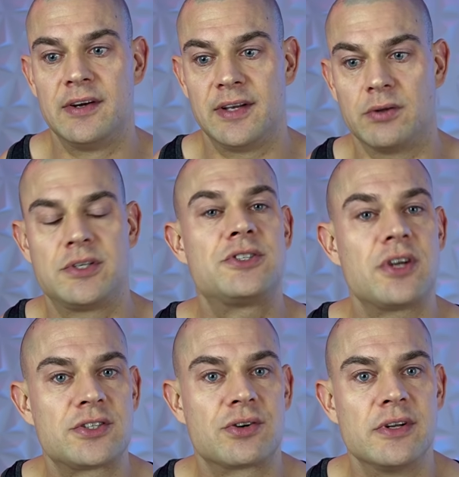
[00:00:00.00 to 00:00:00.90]
Now,
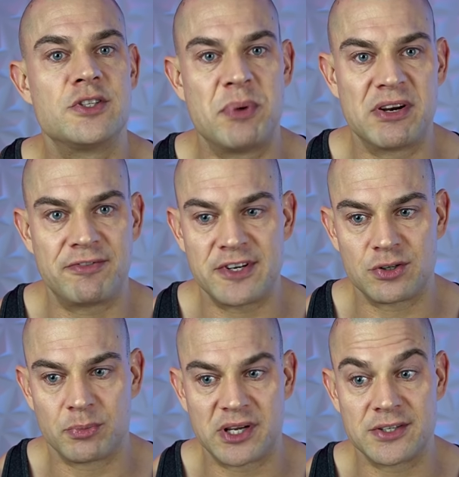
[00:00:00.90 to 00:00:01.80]
testosterone is
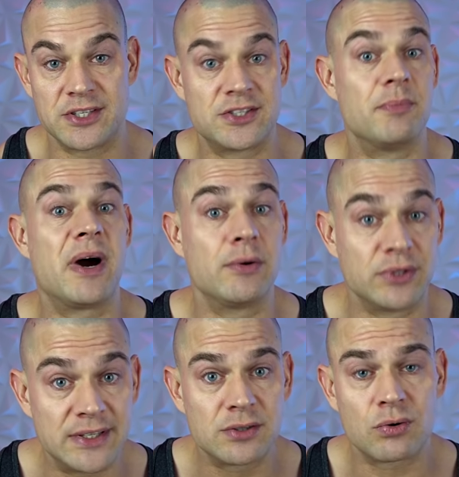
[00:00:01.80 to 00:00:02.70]
beneficial because it's a
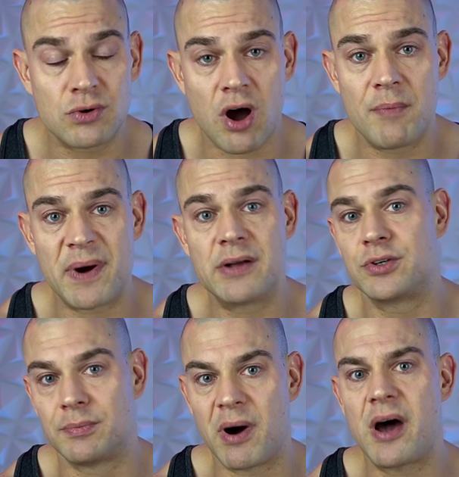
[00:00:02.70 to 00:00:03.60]
bioidentical compound.
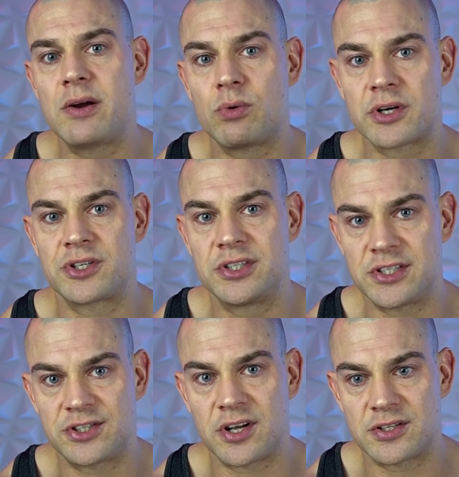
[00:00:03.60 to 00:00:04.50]
Your body works on
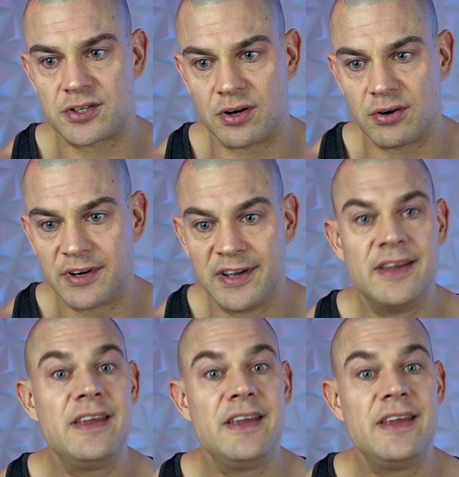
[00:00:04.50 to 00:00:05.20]
testosterone.